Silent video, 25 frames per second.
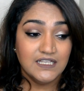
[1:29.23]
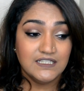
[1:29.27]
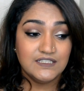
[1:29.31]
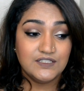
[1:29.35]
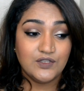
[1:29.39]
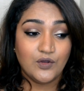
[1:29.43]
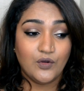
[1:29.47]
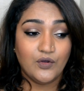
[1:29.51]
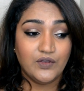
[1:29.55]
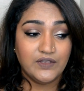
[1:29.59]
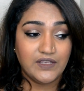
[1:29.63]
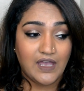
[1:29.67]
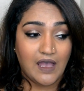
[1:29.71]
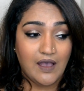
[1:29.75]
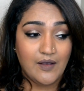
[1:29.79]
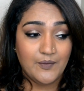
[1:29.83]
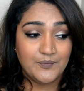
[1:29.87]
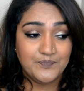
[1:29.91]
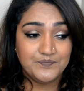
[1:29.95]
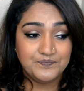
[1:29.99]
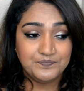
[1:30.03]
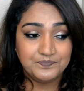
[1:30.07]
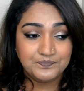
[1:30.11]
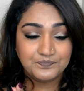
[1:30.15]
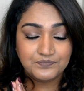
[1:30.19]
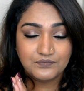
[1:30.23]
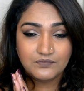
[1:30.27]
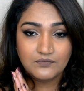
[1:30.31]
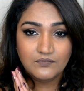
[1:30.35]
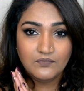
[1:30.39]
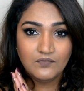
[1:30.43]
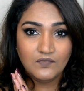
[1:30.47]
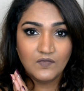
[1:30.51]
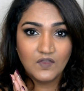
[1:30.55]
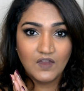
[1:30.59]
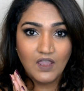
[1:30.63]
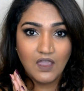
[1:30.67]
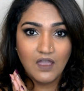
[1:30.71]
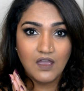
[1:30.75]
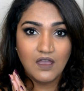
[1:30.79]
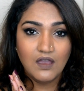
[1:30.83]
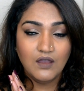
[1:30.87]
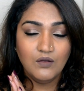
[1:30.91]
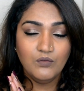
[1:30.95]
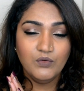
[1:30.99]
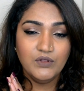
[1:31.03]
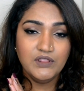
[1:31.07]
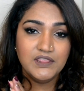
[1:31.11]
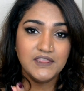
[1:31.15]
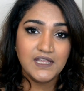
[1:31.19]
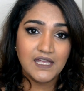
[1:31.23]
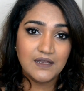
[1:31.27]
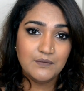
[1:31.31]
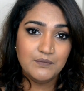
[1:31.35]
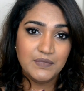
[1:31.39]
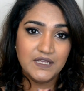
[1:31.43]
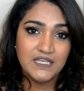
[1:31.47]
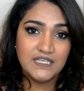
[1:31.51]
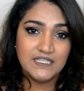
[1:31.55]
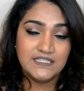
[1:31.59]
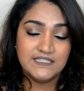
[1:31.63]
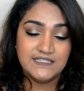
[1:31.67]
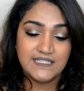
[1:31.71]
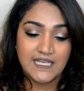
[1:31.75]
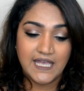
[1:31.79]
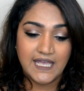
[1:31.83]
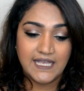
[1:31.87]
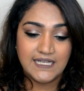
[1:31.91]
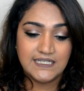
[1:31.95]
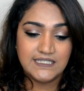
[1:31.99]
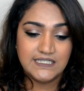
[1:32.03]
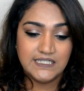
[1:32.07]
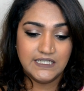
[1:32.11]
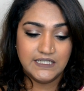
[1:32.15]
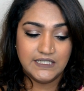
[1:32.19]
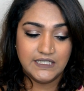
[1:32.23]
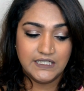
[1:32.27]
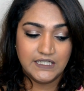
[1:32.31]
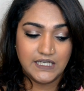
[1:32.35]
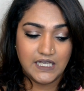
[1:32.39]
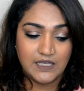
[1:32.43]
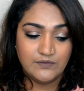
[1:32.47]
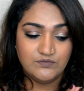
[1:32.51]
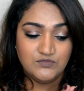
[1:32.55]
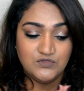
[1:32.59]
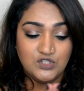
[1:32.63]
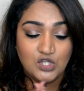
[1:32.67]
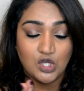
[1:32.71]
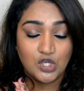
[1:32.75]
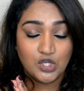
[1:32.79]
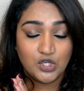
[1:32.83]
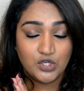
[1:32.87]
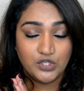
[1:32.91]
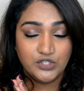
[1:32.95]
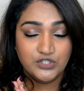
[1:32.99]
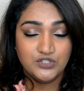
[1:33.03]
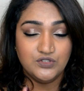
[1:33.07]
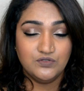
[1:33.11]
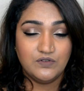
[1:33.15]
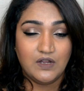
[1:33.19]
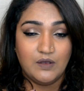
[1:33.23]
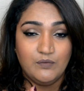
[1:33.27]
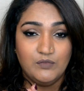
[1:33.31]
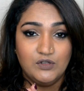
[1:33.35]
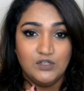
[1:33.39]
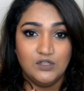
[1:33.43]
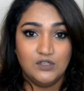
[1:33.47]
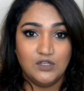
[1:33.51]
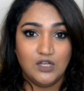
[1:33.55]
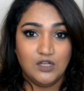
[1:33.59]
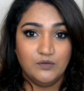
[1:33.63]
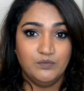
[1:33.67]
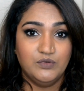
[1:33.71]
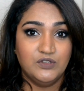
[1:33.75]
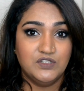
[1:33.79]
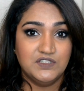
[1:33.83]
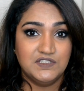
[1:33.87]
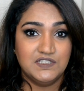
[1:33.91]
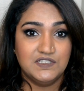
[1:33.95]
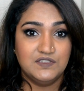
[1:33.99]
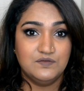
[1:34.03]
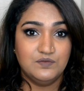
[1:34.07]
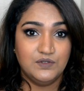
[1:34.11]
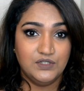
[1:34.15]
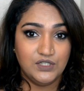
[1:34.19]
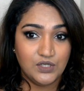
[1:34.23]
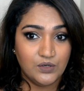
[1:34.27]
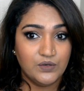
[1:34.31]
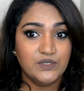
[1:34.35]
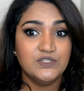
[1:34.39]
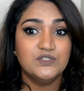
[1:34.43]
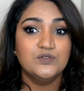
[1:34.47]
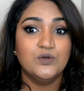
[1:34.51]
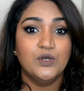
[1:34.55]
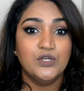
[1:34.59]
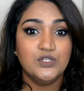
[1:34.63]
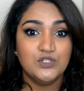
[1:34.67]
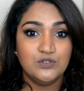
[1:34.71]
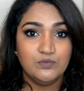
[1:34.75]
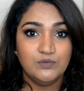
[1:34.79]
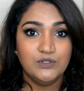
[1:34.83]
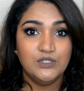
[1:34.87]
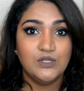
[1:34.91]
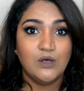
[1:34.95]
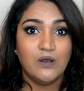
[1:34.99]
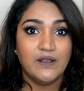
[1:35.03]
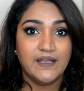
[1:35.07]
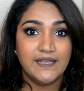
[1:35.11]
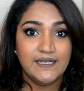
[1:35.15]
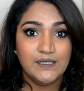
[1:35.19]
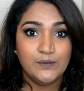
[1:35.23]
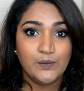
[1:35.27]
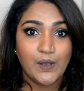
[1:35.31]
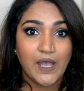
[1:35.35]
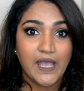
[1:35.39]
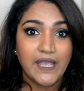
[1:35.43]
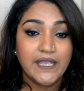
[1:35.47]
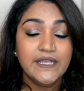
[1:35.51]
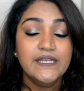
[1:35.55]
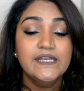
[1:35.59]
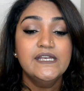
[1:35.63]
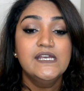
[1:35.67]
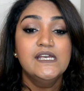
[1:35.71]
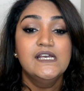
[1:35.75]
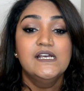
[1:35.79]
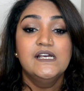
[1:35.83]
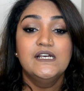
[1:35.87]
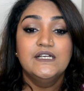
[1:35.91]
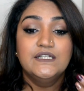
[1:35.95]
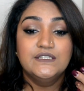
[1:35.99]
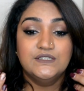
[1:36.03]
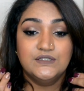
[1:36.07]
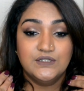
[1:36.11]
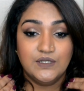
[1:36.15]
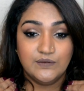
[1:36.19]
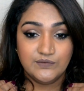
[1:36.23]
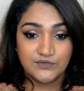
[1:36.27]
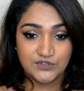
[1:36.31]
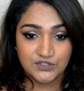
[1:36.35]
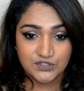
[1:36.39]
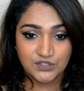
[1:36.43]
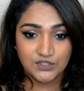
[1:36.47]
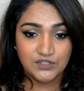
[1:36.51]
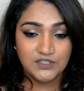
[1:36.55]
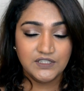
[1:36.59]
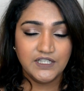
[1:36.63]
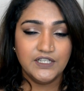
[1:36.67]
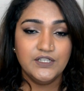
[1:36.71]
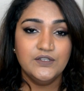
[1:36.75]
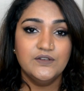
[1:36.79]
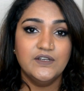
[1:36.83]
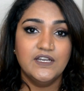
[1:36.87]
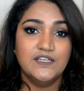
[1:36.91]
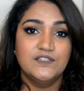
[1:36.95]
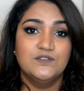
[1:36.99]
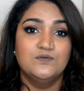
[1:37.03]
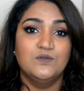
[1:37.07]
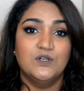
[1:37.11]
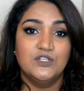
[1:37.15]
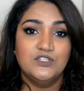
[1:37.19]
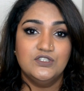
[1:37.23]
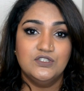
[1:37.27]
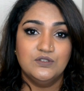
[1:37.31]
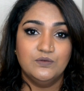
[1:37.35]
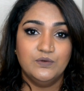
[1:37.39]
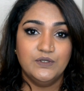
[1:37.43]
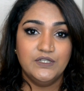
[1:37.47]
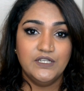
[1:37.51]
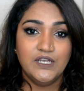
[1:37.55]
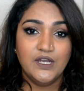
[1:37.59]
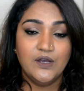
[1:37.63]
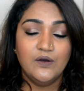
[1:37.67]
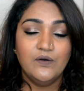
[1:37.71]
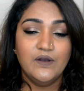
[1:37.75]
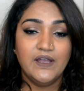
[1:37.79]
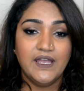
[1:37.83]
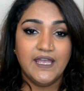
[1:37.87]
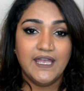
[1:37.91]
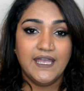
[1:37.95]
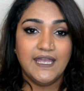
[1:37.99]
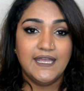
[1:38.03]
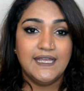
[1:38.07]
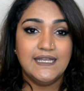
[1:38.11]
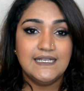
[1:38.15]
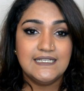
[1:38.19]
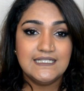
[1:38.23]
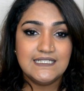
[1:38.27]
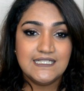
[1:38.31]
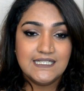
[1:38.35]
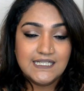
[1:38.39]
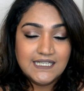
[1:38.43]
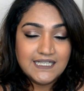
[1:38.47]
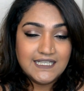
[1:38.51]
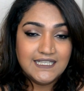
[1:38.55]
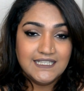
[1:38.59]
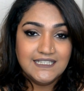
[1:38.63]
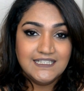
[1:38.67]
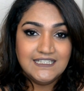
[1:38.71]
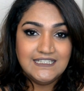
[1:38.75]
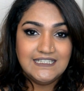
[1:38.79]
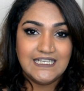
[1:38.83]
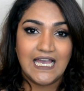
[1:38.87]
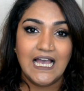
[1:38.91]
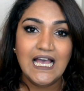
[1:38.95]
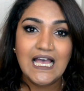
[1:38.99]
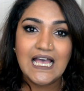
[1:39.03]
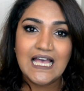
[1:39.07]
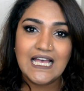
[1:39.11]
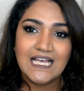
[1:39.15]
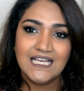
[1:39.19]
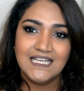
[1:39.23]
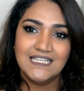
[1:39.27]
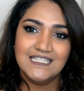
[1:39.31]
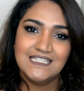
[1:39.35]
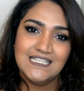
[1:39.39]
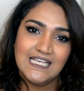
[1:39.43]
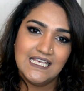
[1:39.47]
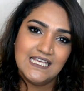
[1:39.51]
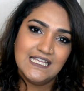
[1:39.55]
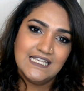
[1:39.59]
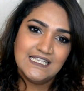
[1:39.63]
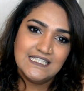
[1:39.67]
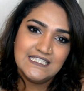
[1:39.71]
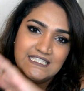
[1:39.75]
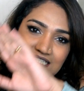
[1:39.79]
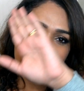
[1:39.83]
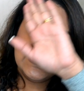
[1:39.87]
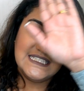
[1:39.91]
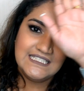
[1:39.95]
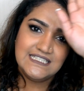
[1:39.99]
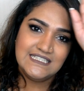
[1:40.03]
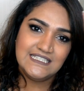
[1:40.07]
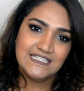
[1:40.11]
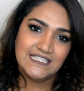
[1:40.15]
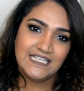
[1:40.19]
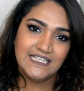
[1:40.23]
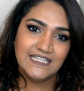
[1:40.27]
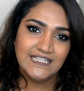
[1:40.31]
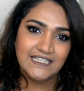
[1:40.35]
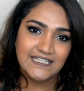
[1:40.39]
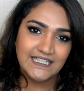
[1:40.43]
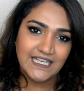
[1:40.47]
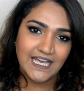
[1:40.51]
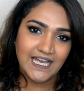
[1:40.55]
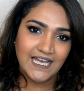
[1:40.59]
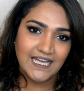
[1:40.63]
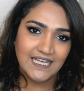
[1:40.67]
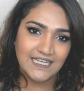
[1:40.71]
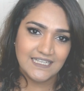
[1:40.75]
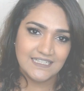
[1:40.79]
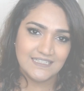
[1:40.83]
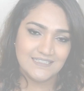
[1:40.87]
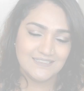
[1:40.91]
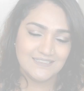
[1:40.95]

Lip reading: So yeah, with that being said, I'm not going to ramble a lot because this video is going to be long anyway, so I'm just going to let you guys watch the video, and yeah, see ya.